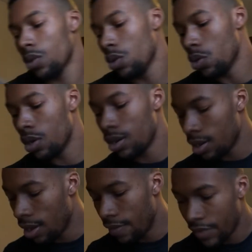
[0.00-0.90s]
or
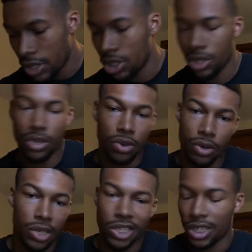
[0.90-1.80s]
eventually you're
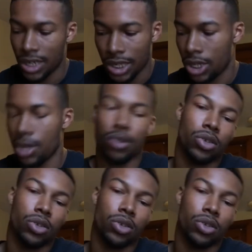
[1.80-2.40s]
going to just need to know.